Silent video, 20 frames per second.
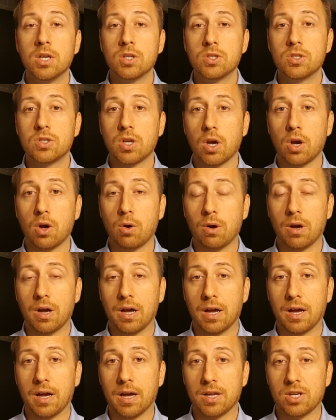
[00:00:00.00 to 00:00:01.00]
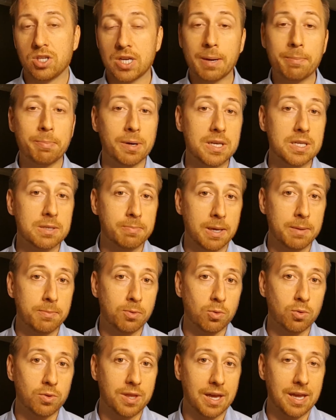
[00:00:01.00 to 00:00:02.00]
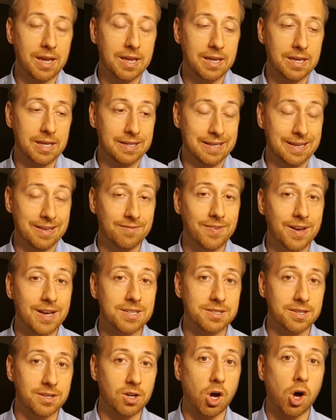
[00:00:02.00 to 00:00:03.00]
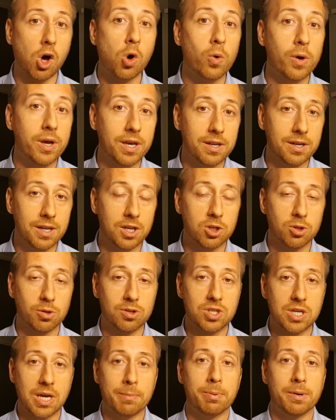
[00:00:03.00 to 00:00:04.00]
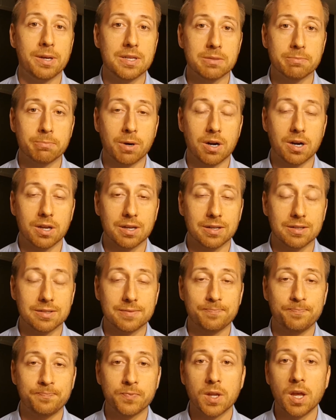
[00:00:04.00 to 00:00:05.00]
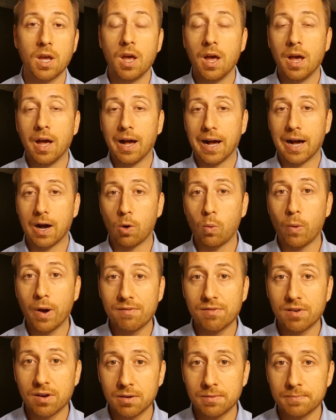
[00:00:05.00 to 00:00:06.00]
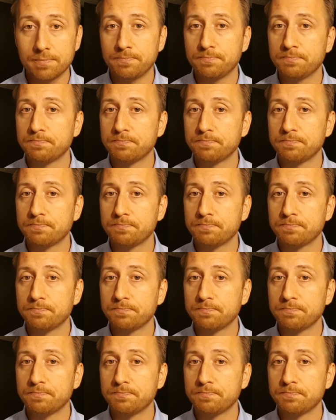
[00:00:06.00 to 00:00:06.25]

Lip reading: So Japanese people, they invested all into the Japanese market. However,